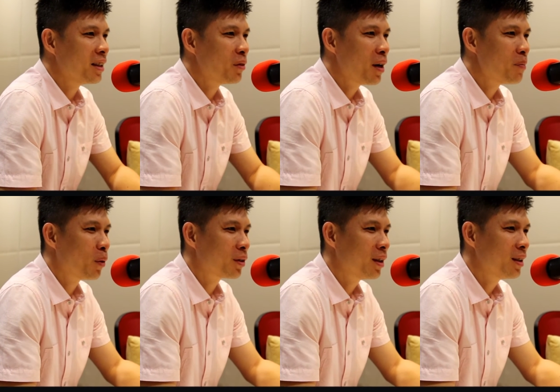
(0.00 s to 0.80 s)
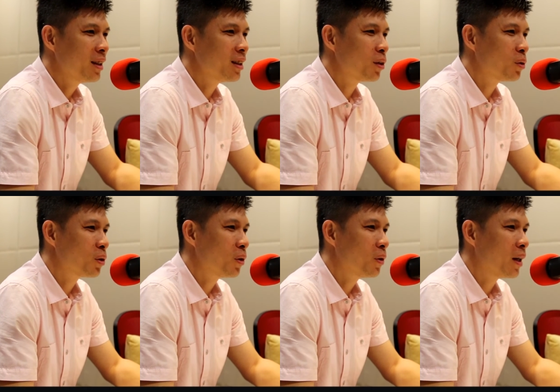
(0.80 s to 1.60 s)
It's very important. This is
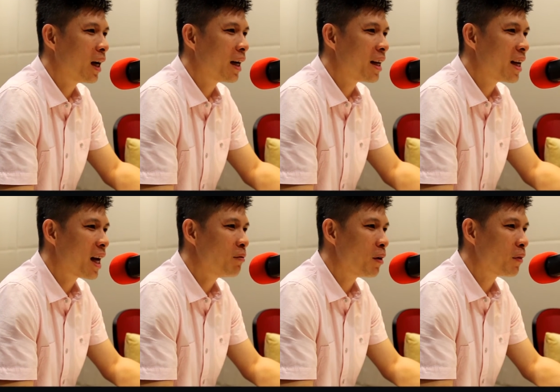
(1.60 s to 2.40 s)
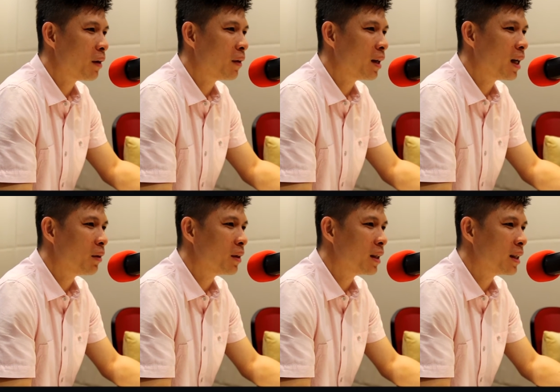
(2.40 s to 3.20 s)
also in line with
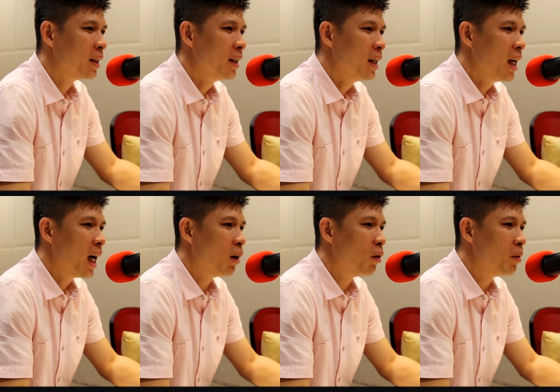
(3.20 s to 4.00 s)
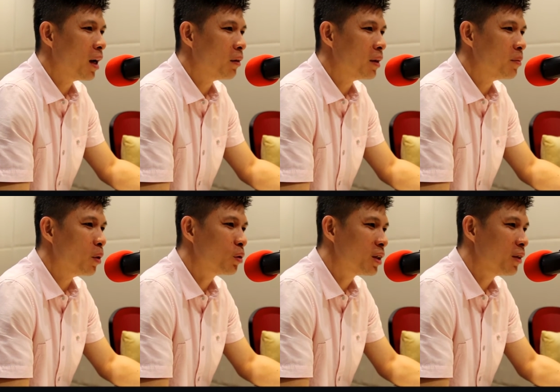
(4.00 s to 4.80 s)
our
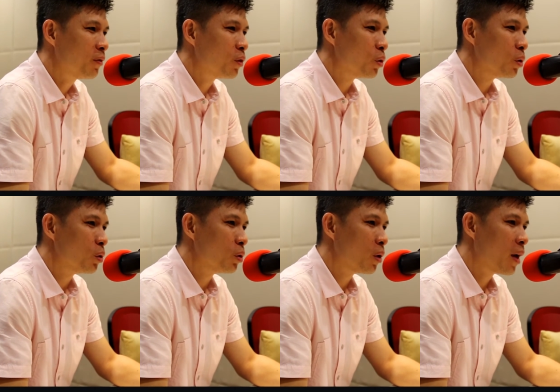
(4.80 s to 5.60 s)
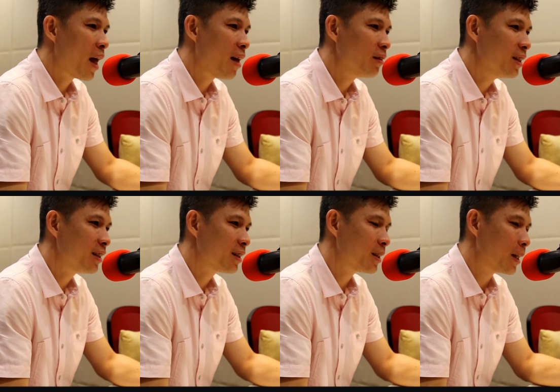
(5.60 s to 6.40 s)
motive to help
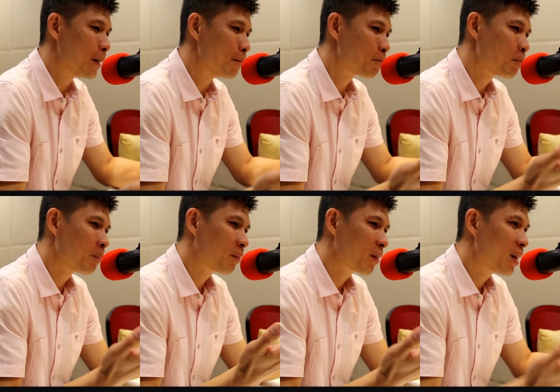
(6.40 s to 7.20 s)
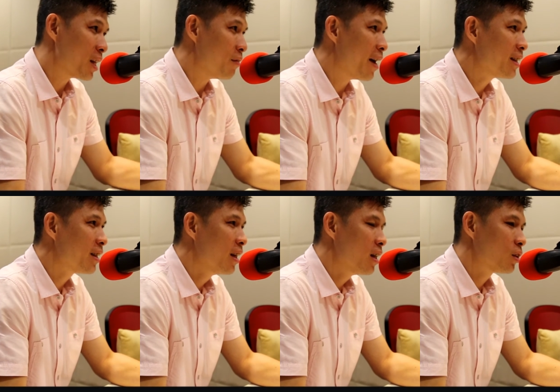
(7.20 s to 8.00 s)
this
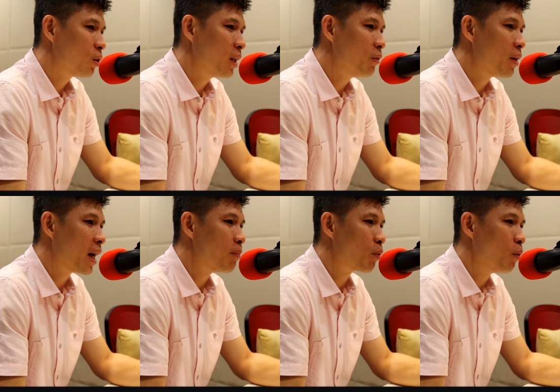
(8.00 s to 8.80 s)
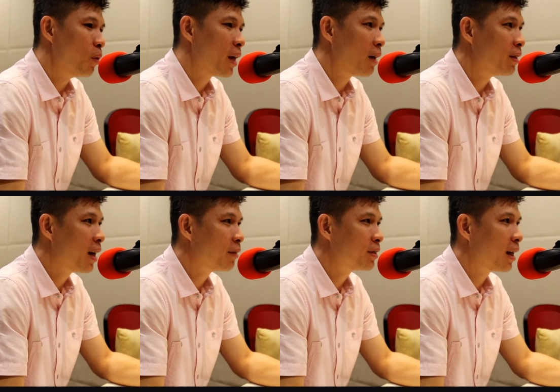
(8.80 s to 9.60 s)
event so that we can promote healthy
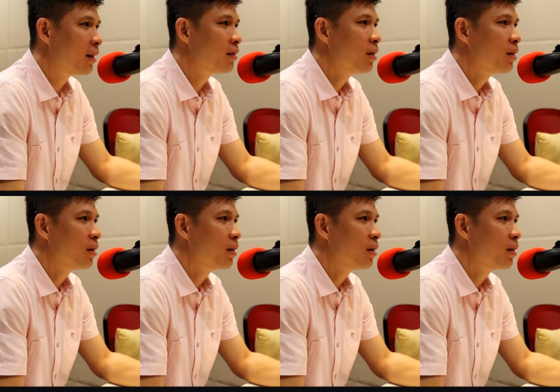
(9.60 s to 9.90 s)
lifestyle